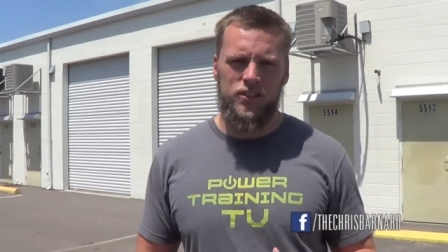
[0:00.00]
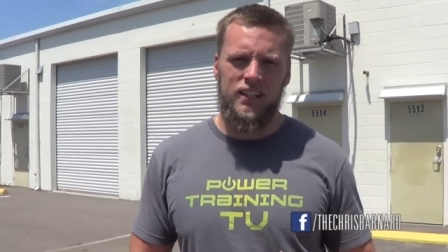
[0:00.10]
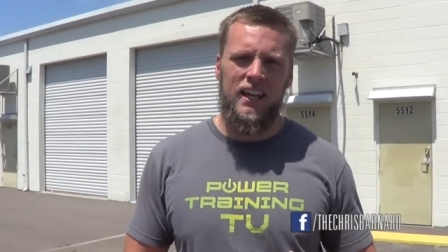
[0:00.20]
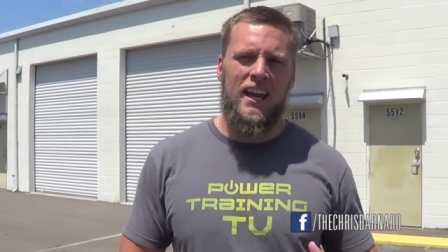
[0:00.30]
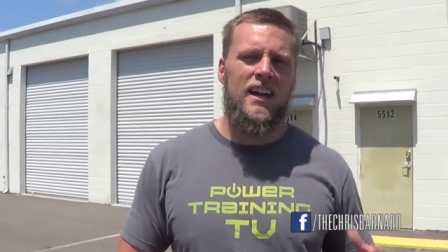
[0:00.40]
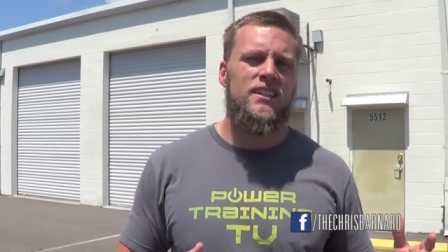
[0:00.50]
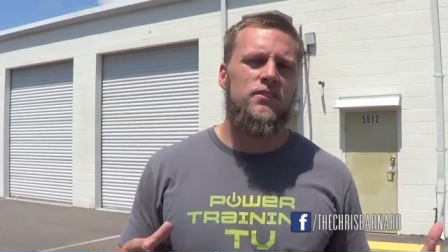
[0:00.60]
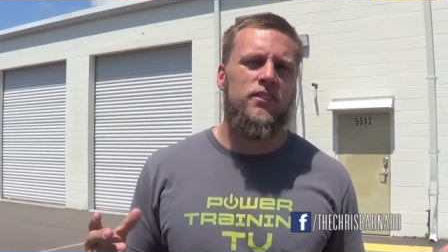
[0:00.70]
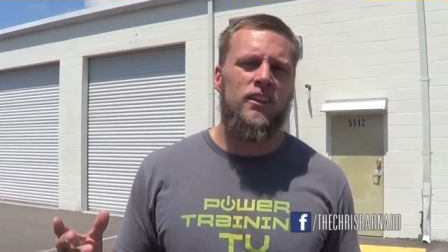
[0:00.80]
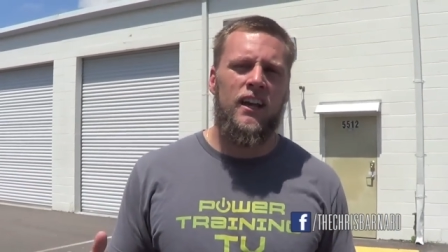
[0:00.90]
Today I
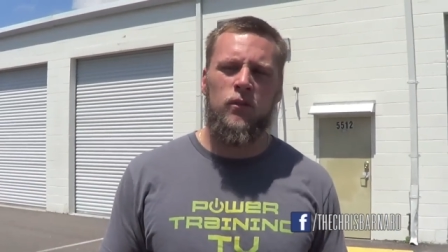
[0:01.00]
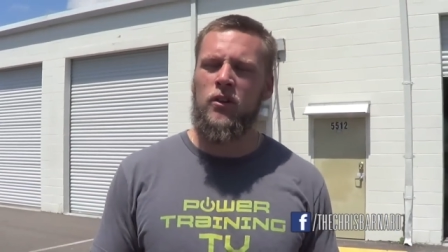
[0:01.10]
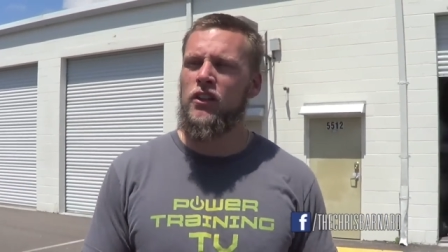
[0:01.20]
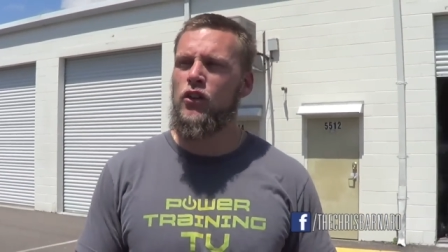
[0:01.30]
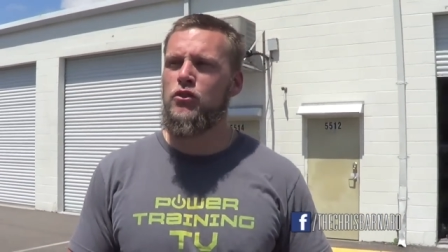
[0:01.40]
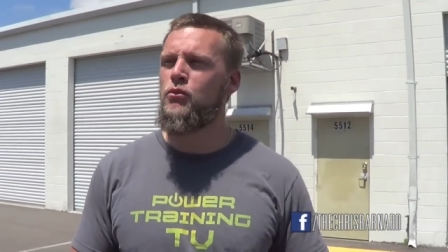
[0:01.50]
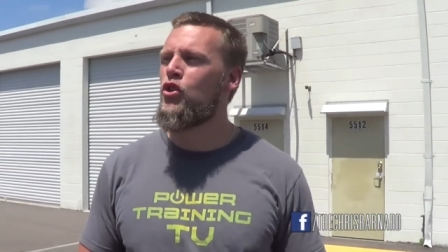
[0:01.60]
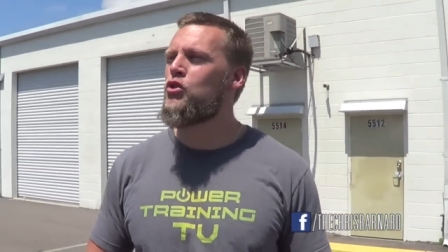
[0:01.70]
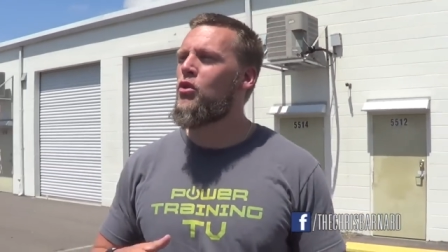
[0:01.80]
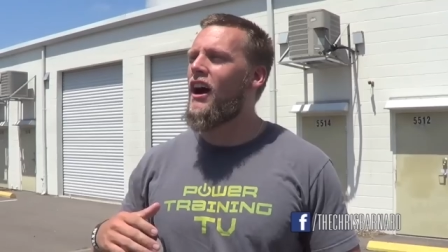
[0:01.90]
just feel like one of those
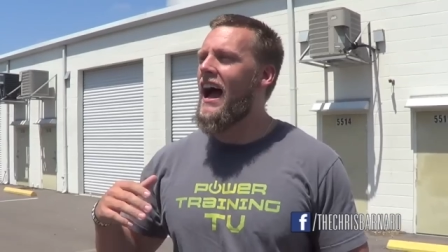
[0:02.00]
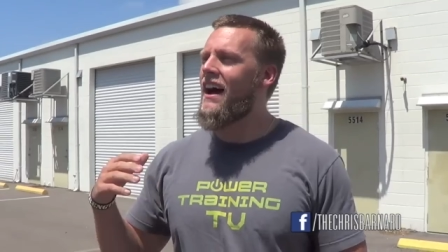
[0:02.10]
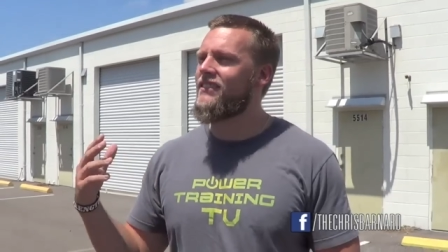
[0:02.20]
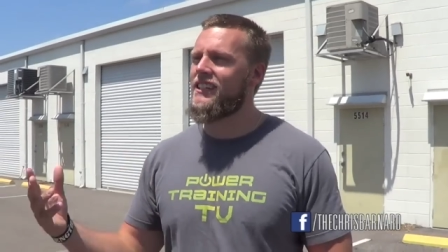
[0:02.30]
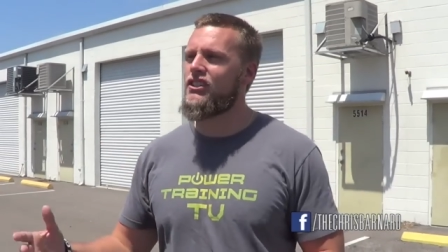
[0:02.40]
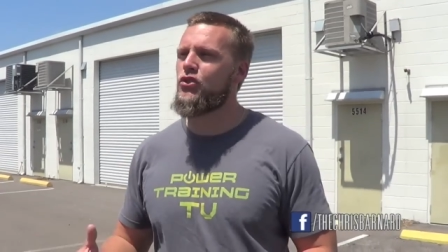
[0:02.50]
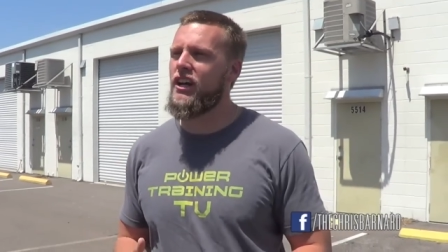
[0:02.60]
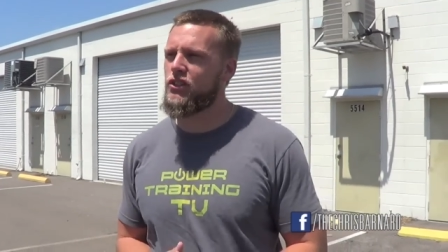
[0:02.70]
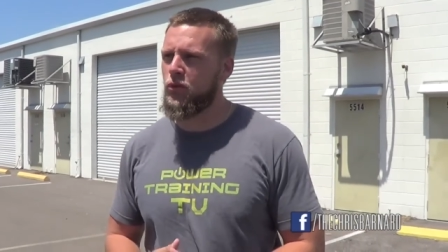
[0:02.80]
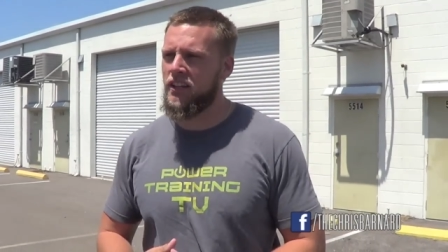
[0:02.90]
moods where I have to
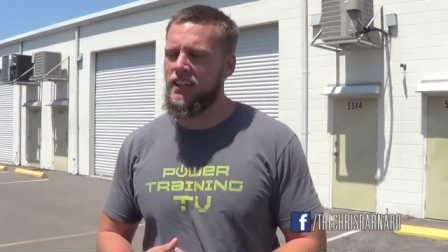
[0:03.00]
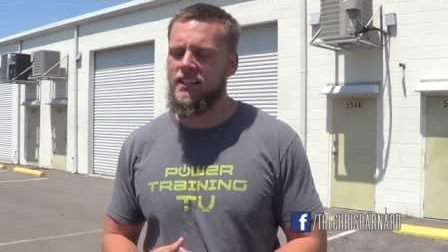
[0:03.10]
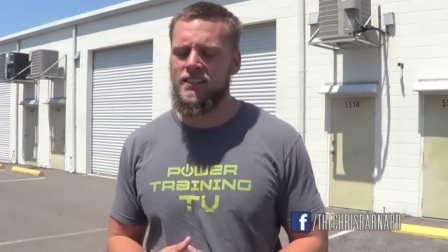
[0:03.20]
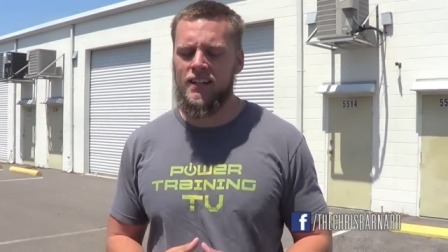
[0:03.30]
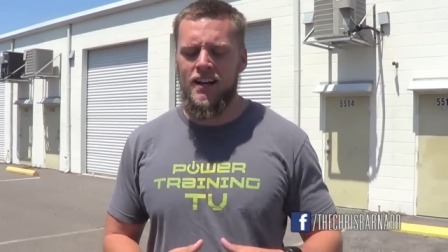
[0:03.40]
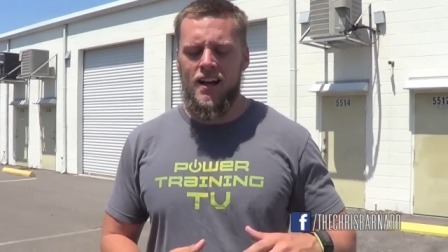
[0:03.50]
address one of these.